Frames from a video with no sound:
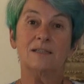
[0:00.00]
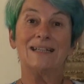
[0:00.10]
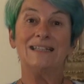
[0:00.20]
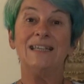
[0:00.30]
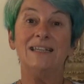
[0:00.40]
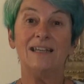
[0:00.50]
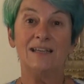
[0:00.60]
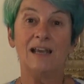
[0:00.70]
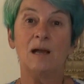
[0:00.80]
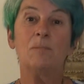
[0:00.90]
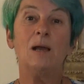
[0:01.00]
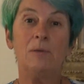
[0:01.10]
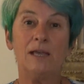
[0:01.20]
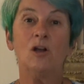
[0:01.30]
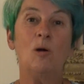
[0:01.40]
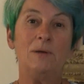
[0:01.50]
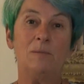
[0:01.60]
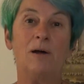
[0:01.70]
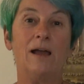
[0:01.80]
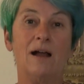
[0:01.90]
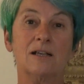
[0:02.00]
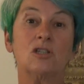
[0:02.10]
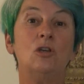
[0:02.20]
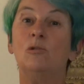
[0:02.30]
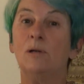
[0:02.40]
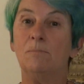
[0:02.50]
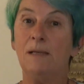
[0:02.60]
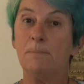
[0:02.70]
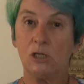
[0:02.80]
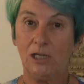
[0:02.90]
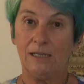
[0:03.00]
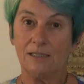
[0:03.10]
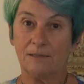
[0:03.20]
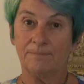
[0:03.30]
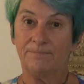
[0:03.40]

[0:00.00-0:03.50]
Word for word: succeeded by being copied by us human meme machines.